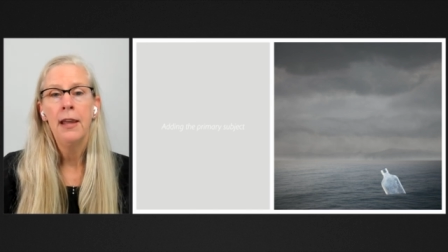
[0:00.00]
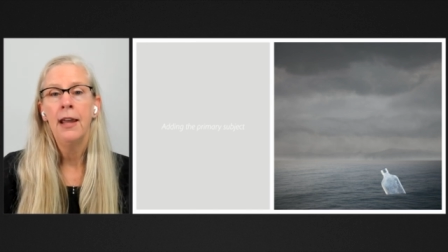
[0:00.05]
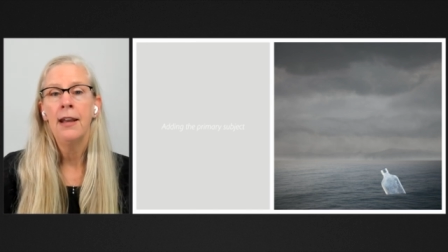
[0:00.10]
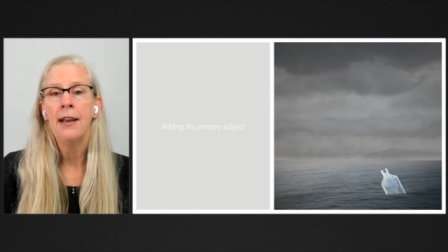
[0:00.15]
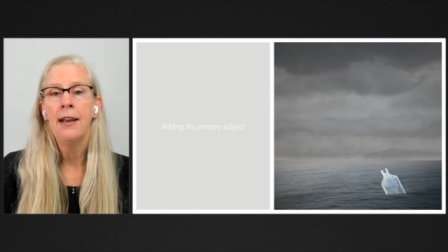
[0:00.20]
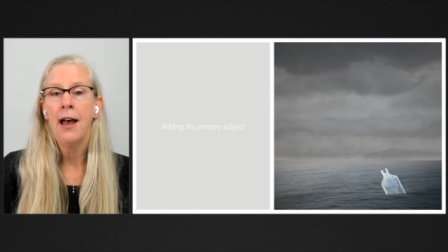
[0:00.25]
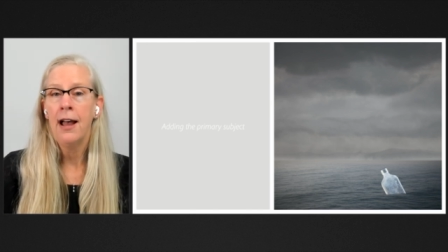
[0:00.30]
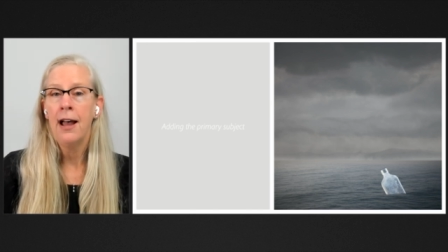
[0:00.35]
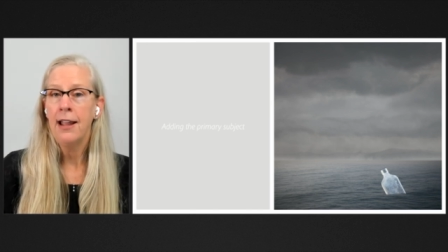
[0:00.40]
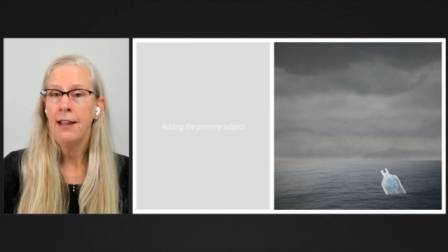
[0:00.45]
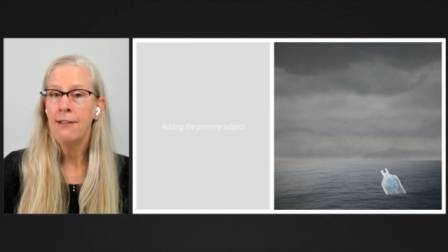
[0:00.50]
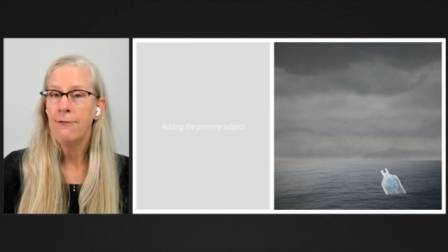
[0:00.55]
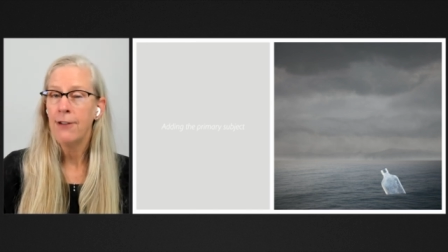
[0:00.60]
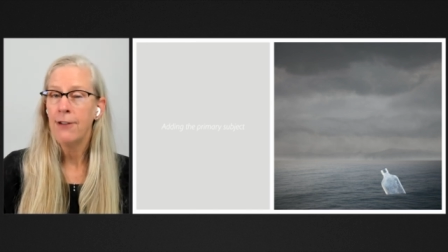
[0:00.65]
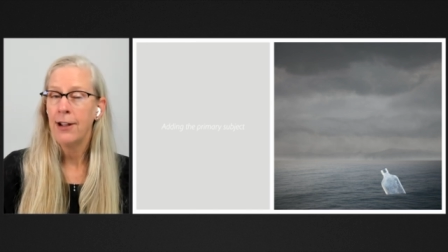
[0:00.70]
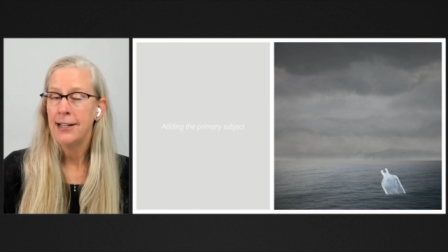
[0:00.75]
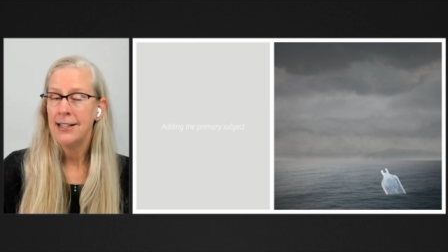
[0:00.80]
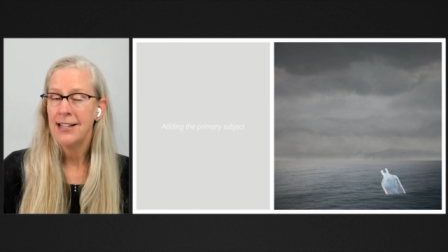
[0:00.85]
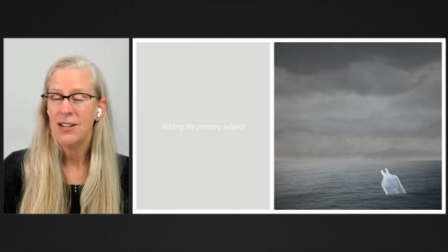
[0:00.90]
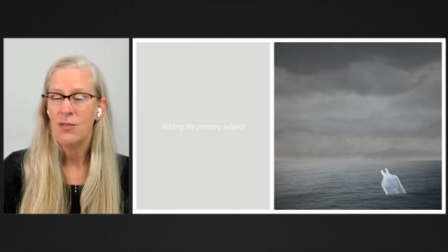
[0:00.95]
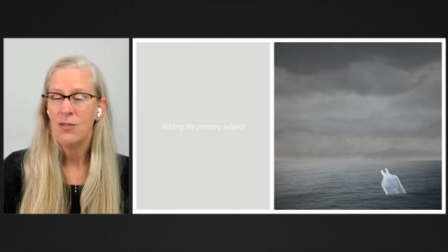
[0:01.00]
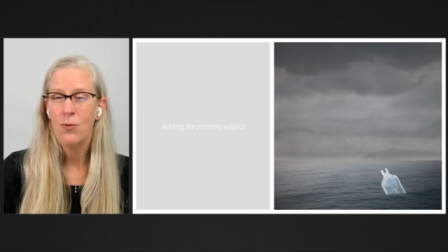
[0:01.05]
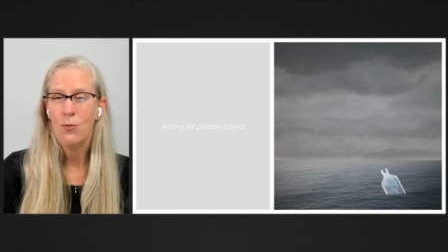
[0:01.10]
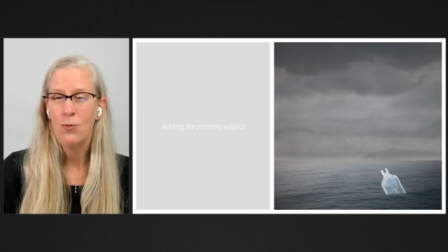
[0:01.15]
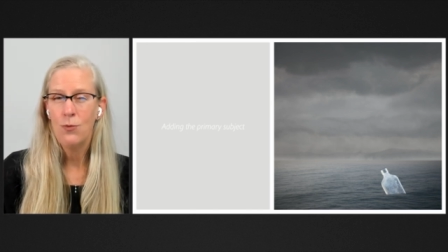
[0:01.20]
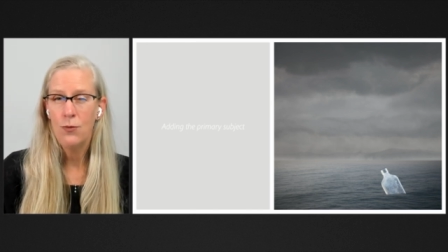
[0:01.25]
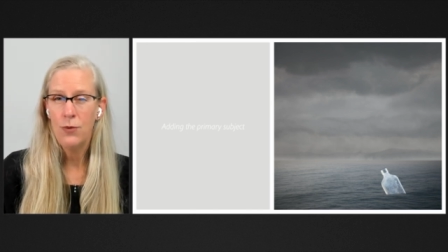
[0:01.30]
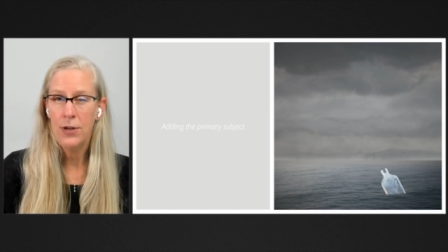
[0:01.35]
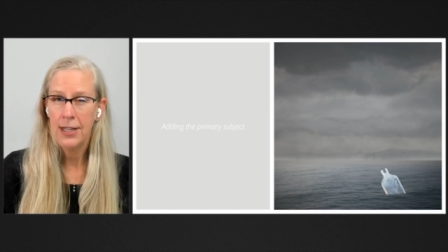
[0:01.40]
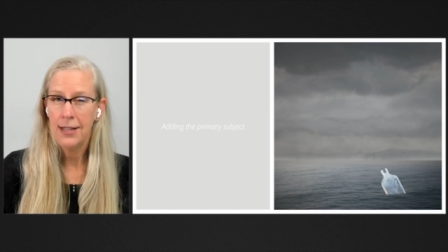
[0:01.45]
And I find it
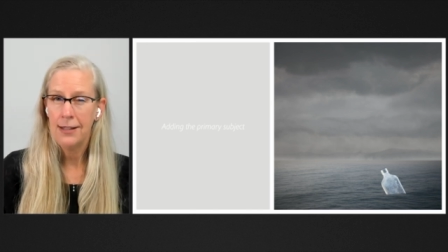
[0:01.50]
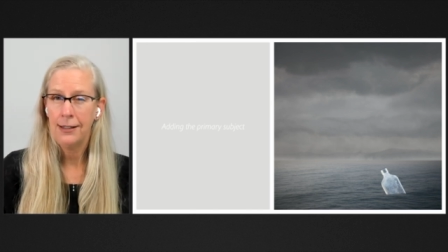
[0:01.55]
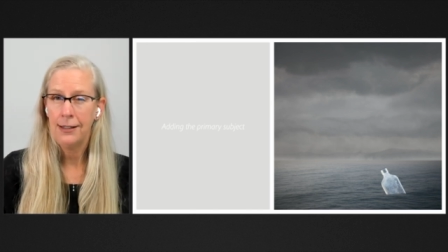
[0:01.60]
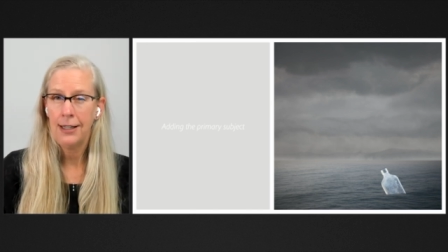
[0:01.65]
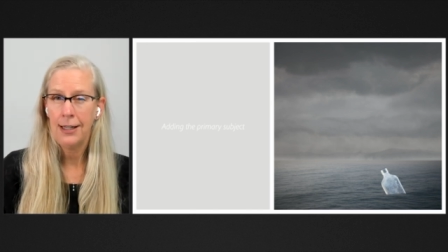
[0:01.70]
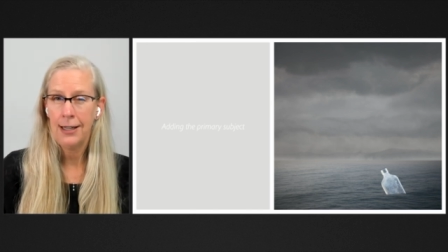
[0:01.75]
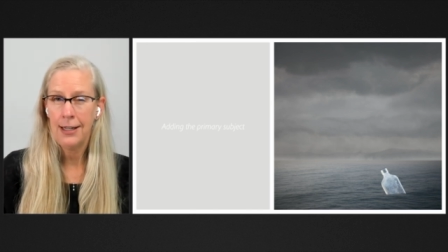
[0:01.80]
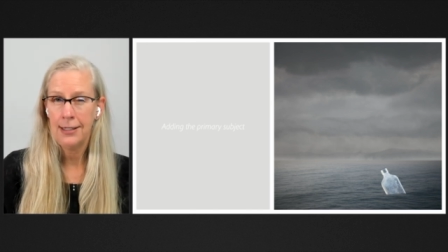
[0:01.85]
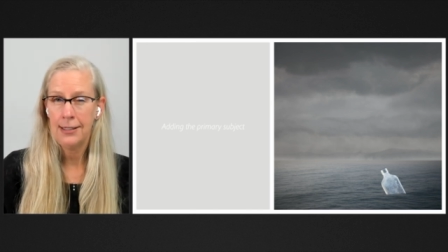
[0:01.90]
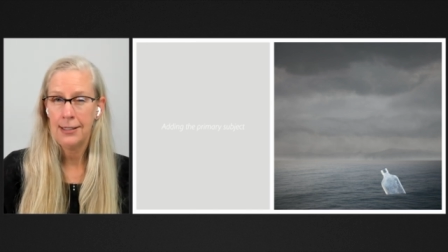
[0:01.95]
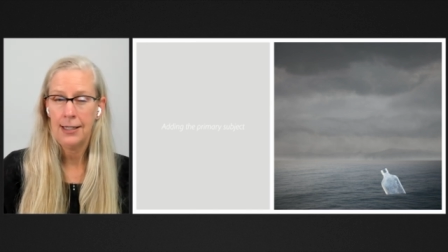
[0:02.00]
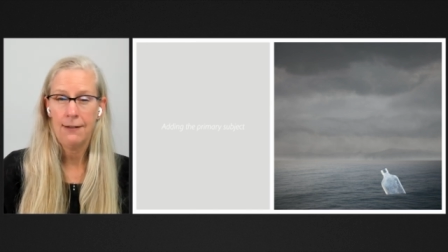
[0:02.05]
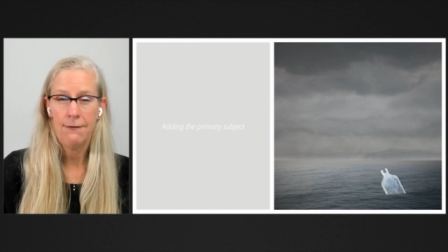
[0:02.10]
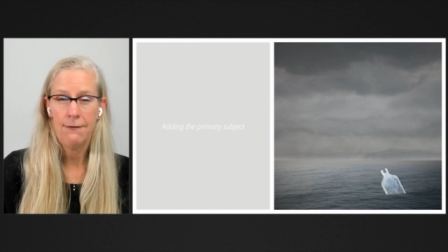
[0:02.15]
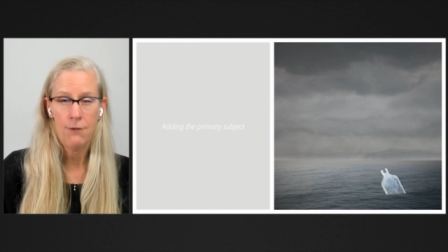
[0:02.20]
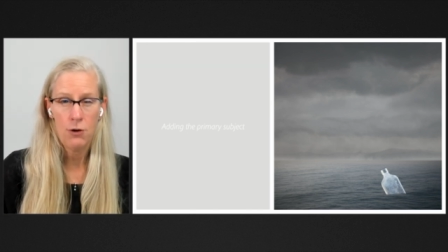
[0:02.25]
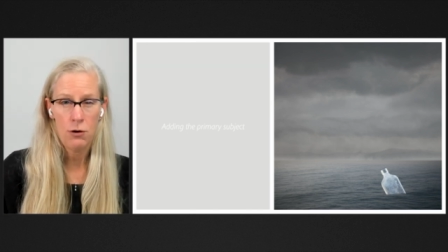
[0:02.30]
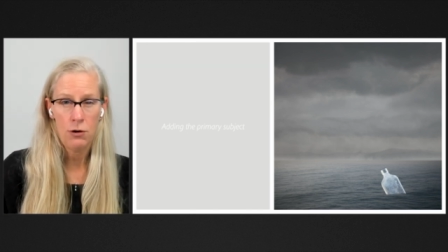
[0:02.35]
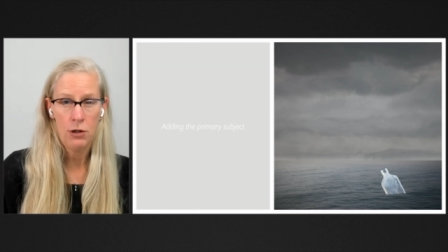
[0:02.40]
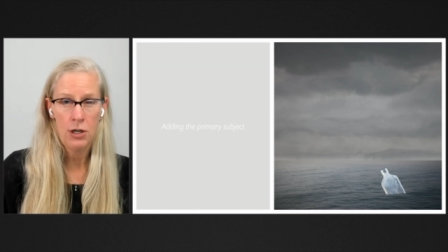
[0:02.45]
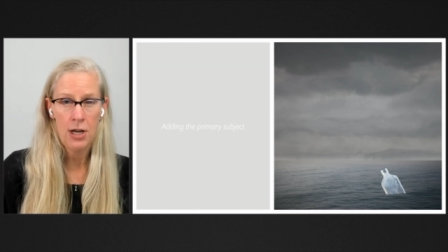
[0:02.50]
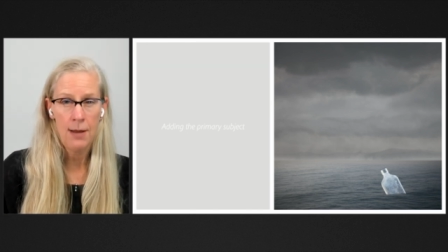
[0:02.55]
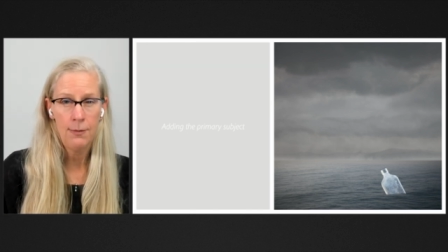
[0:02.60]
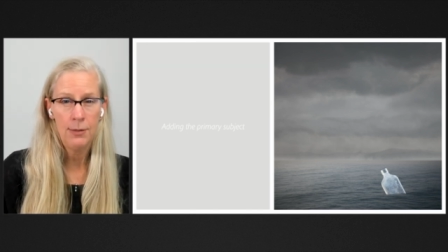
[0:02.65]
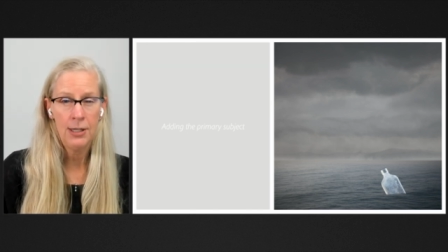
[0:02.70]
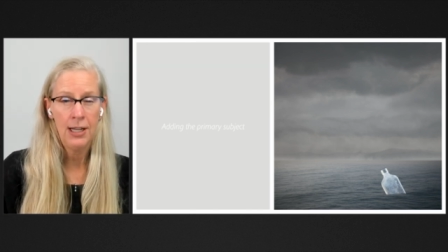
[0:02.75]
really easy in Photoshop